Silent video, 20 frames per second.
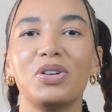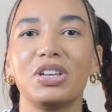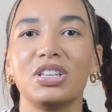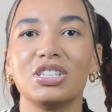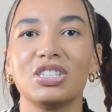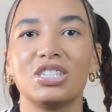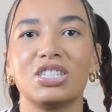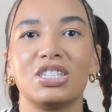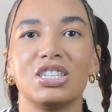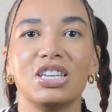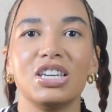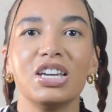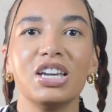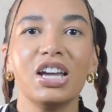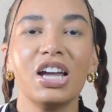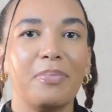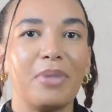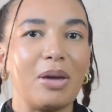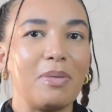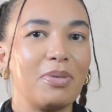can
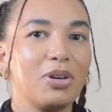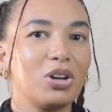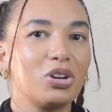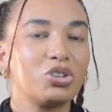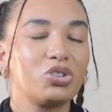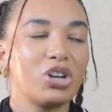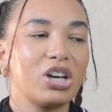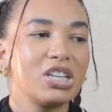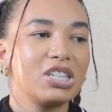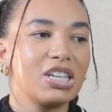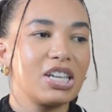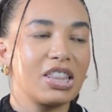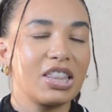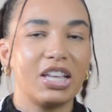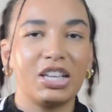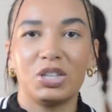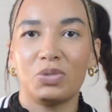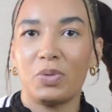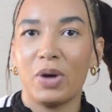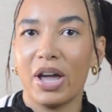see maybe you're dressing
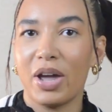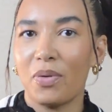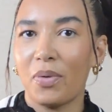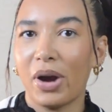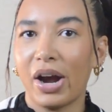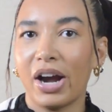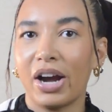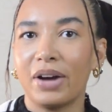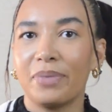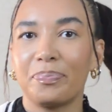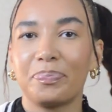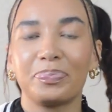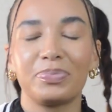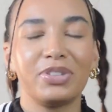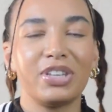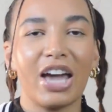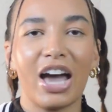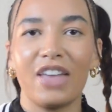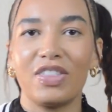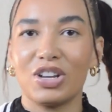this way where,
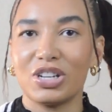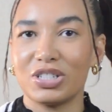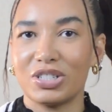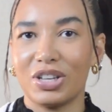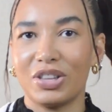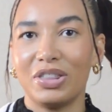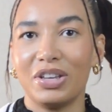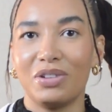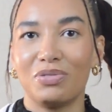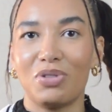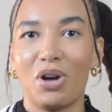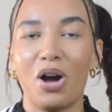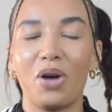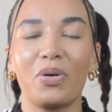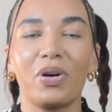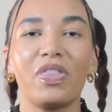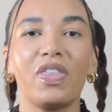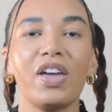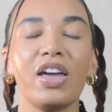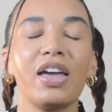yeah, there's nothing wrong
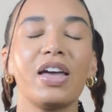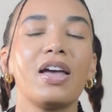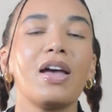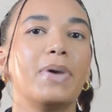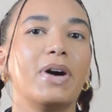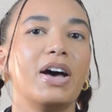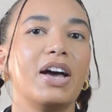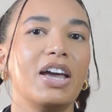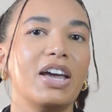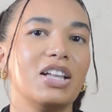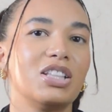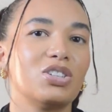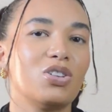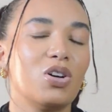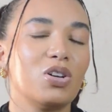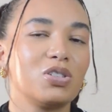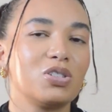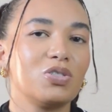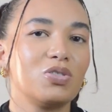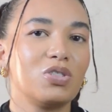with it, but it's
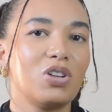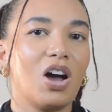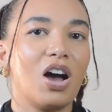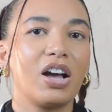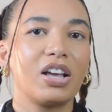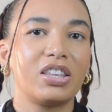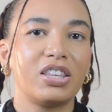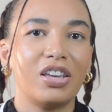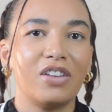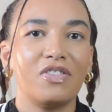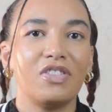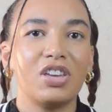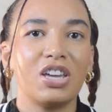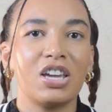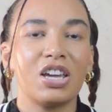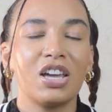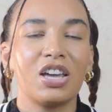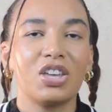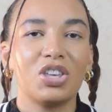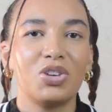also not
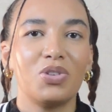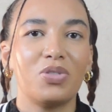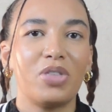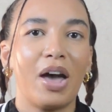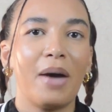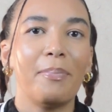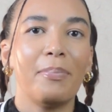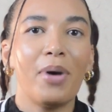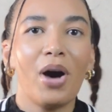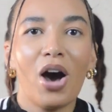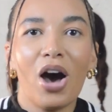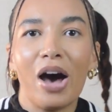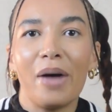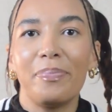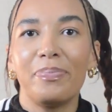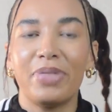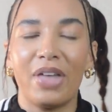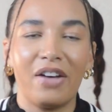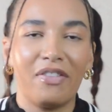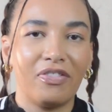giving you that
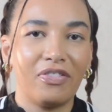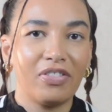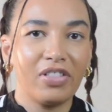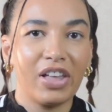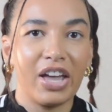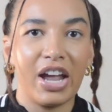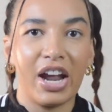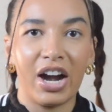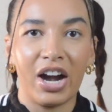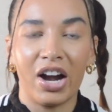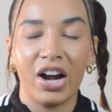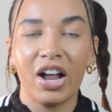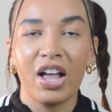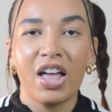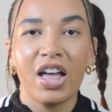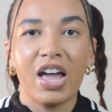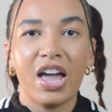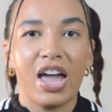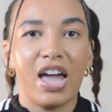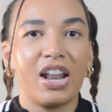pop, that flair,
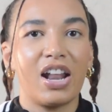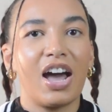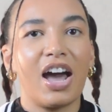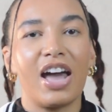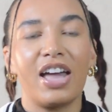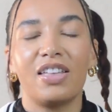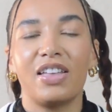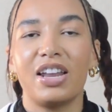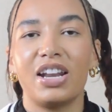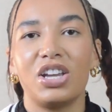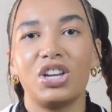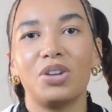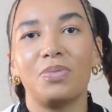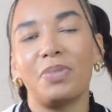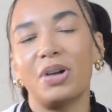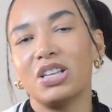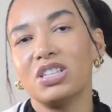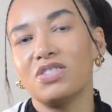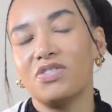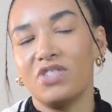and highlighting your
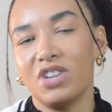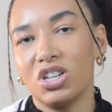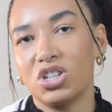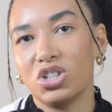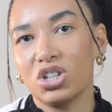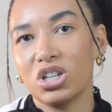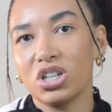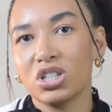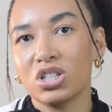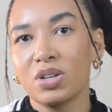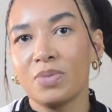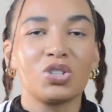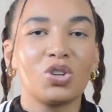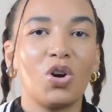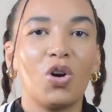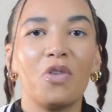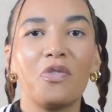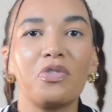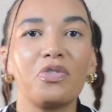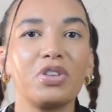best features. So
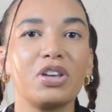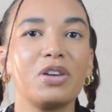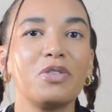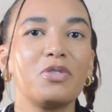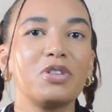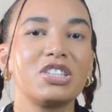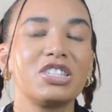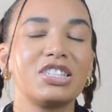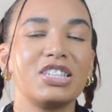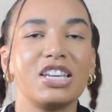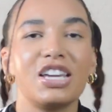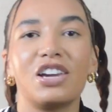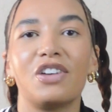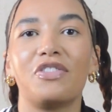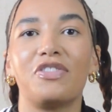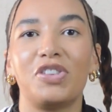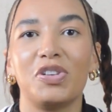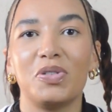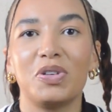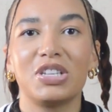hopefully with seeing a
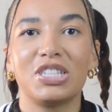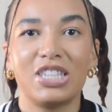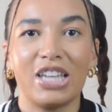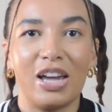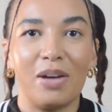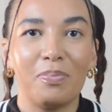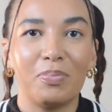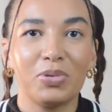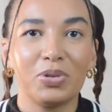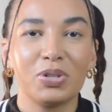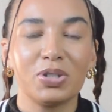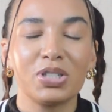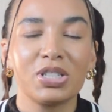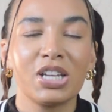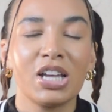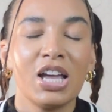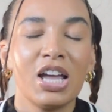few examples